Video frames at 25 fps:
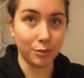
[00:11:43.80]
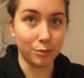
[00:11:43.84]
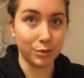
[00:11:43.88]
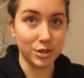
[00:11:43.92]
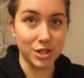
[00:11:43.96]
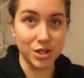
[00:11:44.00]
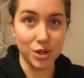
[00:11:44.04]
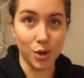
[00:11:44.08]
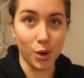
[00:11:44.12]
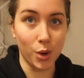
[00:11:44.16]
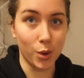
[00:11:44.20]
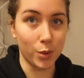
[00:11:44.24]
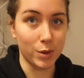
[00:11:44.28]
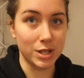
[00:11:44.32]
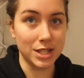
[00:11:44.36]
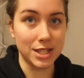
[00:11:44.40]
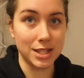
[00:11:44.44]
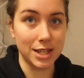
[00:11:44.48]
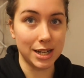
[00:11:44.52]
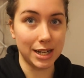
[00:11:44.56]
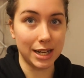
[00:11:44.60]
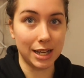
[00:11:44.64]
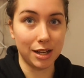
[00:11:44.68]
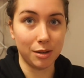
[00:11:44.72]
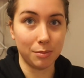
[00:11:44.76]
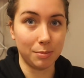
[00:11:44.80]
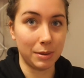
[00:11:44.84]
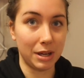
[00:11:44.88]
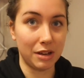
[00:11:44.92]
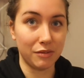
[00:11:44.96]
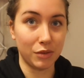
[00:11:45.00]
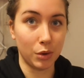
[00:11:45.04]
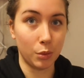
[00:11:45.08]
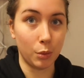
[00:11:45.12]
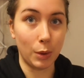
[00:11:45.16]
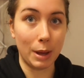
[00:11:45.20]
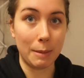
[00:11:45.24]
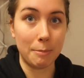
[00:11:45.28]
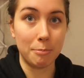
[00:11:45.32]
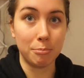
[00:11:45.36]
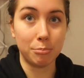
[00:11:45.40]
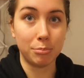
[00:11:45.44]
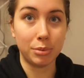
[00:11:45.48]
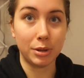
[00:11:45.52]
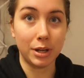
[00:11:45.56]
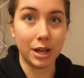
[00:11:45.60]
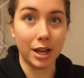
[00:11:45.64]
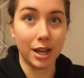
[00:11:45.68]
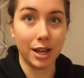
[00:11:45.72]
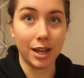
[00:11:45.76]
was always the little bit of a
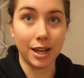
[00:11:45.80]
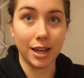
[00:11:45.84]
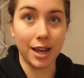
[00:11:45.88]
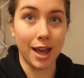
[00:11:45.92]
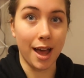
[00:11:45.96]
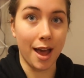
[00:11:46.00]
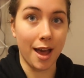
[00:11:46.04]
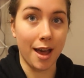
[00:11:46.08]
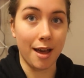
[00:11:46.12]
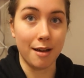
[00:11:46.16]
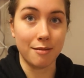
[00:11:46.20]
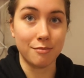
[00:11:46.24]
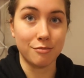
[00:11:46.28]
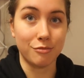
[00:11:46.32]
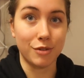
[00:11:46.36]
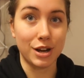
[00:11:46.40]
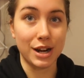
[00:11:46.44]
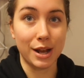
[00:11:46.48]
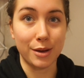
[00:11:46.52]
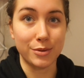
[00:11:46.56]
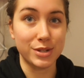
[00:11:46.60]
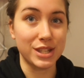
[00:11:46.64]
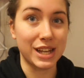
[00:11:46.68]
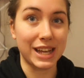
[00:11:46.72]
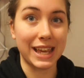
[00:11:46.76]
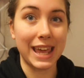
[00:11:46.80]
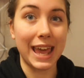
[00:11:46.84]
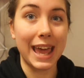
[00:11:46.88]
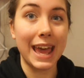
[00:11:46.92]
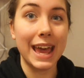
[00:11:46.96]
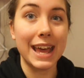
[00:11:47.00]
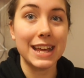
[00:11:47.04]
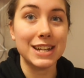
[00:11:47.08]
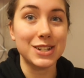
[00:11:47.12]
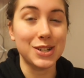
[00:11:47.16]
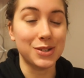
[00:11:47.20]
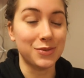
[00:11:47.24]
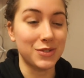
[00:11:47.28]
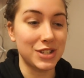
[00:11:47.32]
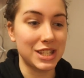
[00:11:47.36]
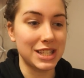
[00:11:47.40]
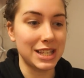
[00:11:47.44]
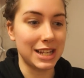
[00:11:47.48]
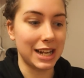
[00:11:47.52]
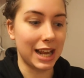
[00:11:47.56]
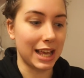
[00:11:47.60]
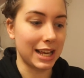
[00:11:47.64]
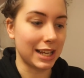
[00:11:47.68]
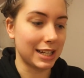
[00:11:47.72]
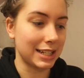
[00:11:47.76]
wimp when I was a kid.
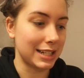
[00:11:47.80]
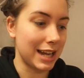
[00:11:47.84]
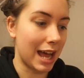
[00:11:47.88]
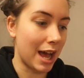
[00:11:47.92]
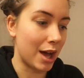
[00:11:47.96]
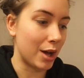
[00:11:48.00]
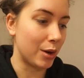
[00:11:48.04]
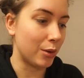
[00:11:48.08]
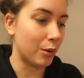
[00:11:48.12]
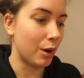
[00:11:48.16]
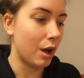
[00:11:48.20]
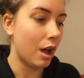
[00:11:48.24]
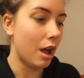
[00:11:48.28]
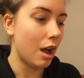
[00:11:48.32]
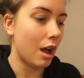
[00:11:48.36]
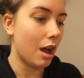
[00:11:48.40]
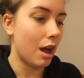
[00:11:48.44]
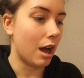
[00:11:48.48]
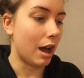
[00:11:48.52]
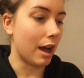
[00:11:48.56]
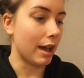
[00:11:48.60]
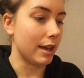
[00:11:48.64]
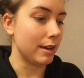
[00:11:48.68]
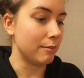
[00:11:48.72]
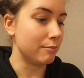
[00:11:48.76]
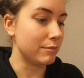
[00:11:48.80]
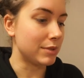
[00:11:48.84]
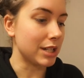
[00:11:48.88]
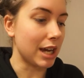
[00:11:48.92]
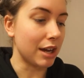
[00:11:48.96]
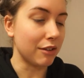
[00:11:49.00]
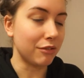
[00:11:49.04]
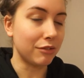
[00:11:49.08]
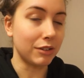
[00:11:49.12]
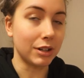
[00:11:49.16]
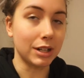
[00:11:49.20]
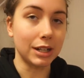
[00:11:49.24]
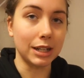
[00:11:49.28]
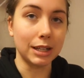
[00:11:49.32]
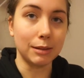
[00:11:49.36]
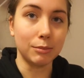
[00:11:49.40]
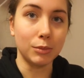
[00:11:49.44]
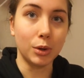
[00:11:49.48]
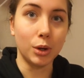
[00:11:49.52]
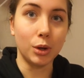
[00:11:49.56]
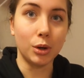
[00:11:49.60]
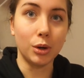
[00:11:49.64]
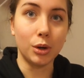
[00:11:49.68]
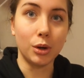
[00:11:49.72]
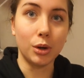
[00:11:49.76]
Obviously, like now I am definitely
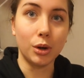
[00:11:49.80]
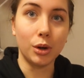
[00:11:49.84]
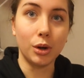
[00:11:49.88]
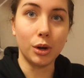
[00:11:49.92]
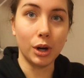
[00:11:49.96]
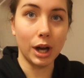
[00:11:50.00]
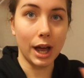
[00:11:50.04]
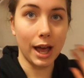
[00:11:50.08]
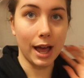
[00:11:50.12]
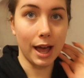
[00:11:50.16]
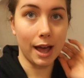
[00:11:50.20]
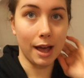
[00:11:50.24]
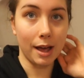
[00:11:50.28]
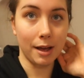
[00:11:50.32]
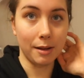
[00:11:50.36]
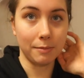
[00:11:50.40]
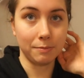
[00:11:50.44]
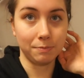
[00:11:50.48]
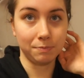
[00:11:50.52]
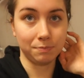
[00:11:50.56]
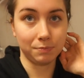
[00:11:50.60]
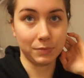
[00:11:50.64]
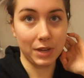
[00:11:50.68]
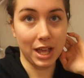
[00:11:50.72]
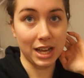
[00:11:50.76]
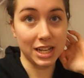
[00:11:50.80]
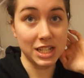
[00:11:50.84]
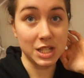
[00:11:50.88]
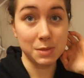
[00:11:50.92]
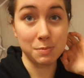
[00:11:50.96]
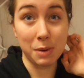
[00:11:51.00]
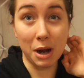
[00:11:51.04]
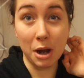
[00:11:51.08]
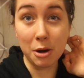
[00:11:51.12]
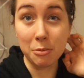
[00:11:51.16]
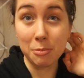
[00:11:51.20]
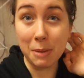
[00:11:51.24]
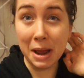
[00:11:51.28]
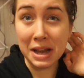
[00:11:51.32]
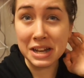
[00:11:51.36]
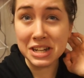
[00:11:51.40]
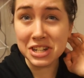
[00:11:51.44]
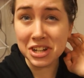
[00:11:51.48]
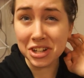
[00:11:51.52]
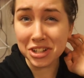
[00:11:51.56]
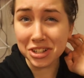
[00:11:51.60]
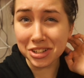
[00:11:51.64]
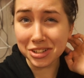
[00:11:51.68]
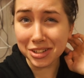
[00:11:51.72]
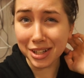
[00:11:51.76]
more
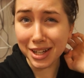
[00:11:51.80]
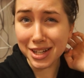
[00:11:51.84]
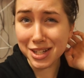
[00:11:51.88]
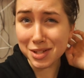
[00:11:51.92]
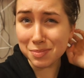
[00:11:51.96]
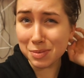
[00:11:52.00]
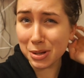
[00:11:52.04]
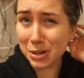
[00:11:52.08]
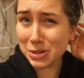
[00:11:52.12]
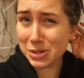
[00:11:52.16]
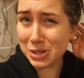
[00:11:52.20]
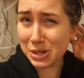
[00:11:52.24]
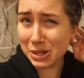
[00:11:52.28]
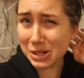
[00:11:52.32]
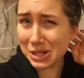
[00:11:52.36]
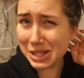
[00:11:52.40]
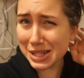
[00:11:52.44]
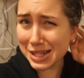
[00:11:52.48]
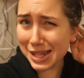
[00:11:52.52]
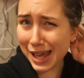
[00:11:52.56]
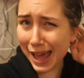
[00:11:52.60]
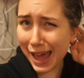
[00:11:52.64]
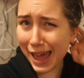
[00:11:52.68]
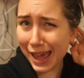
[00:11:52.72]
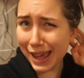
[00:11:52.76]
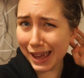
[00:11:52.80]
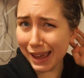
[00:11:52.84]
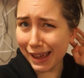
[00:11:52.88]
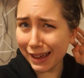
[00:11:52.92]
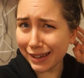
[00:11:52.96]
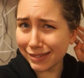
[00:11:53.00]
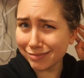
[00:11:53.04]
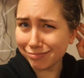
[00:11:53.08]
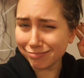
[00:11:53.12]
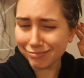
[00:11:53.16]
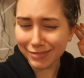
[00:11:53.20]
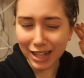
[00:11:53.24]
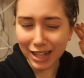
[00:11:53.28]
experimental, I suppose you could say.